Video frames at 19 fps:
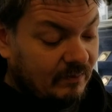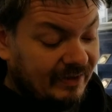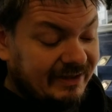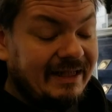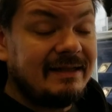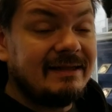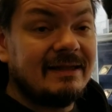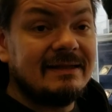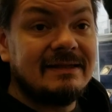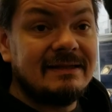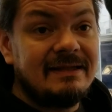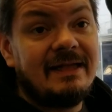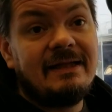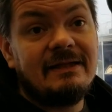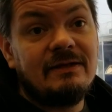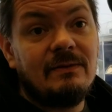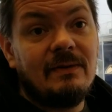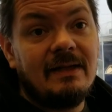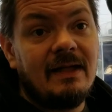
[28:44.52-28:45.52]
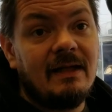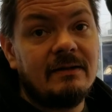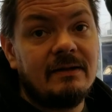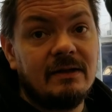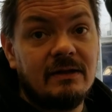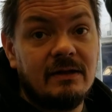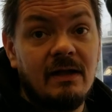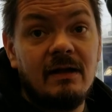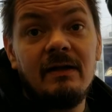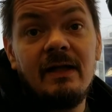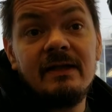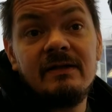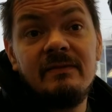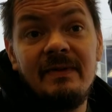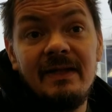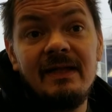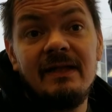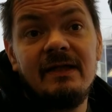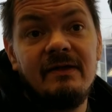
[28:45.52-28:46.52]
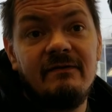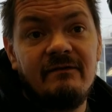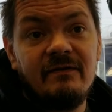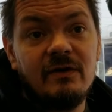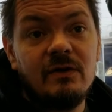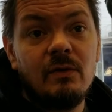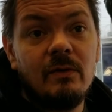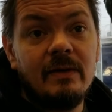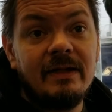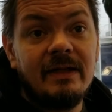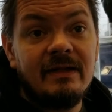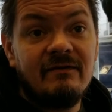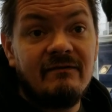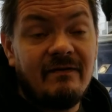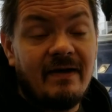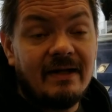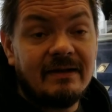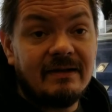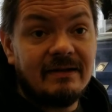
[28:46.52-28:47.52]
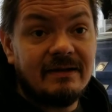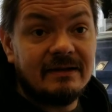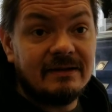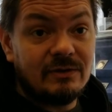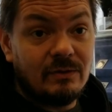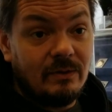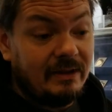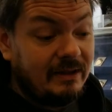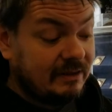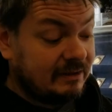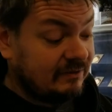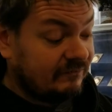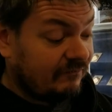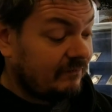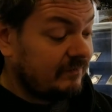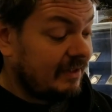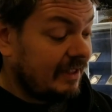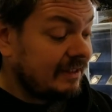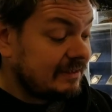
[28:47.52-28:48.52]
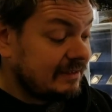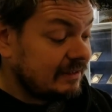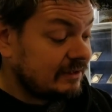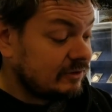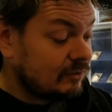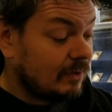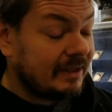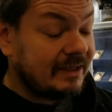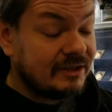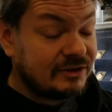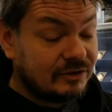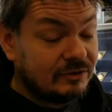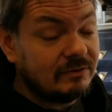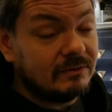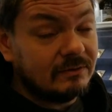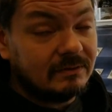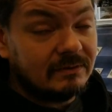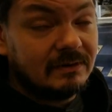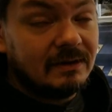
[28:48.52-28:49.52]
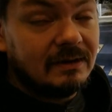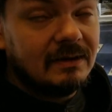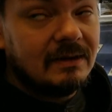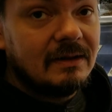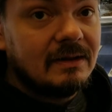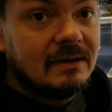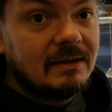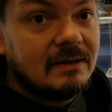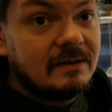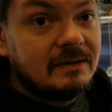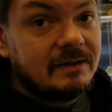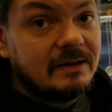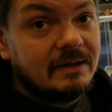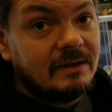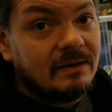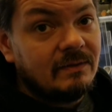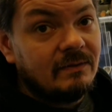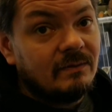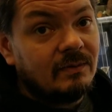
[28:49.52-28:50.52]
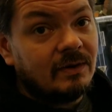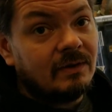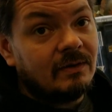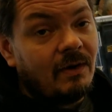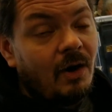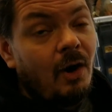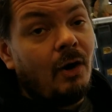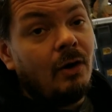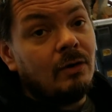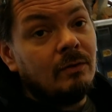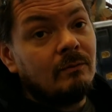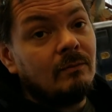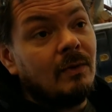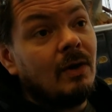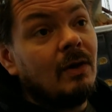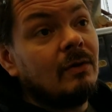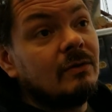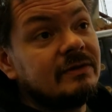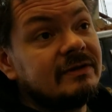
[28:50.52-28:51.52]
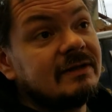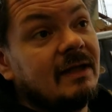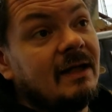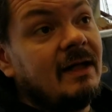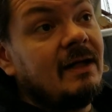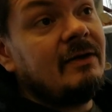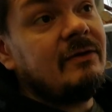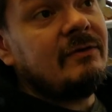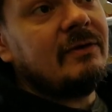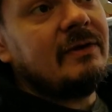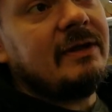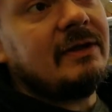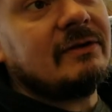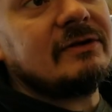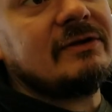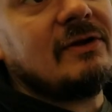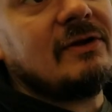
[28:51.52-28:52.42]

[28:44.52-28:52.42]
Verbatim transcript: but that doesn't take into account the collectability of the coin and the fact that this coin is from 1922. Right. You know, we're almost 100 years